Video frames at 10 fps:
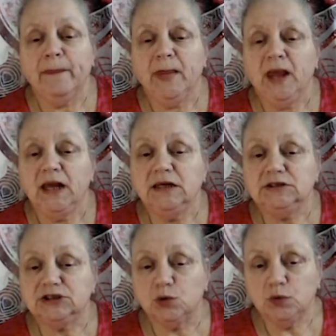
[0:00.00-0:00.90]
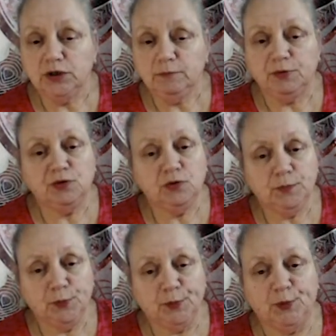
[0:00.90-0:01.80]
It's quite
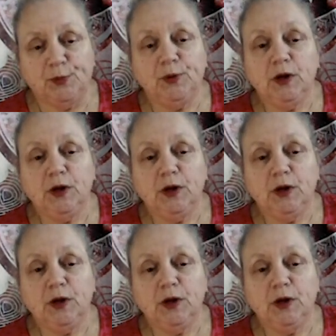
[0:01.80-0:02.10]
probable